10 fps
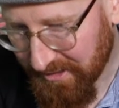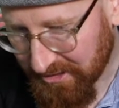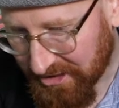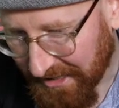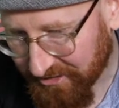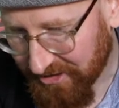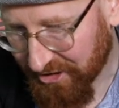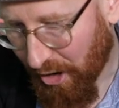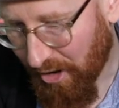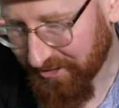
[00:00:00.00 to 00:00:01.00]
Dixon
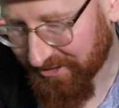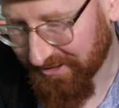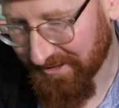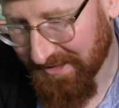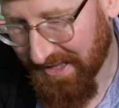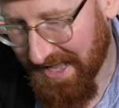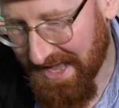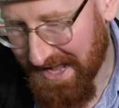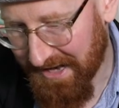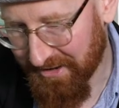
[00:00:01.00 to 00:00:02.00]
Docks,
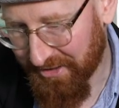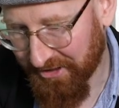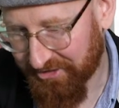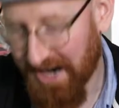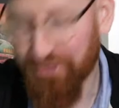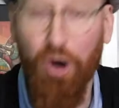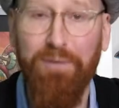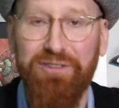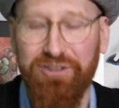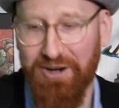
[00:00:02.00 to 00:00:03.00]
and the search
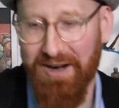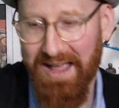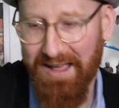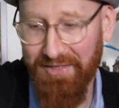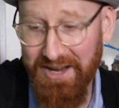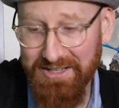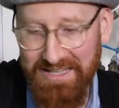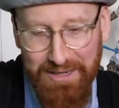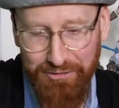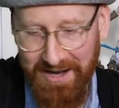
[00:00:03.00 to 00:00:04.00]
officer, their
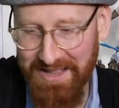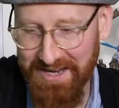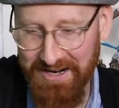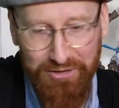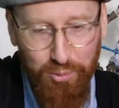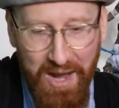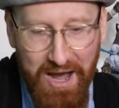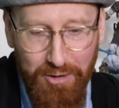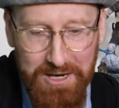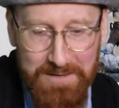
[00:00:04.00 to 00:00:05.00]
details are in there as
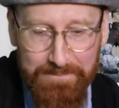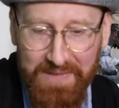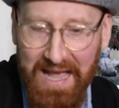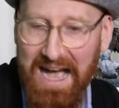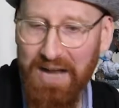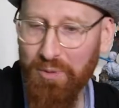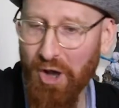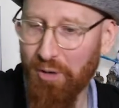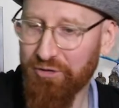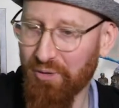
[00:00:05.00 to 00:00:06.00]
well. And we
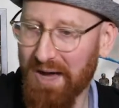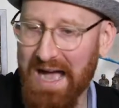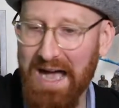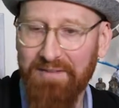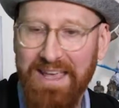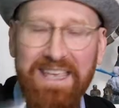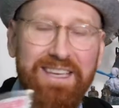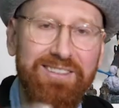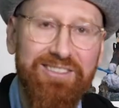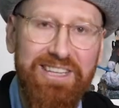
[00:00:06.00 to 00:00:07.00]
also have a
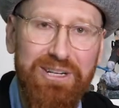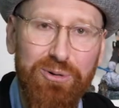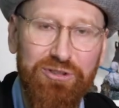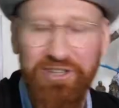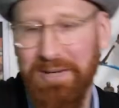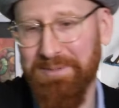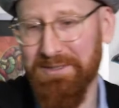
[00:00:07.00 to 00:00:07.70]
casino chip.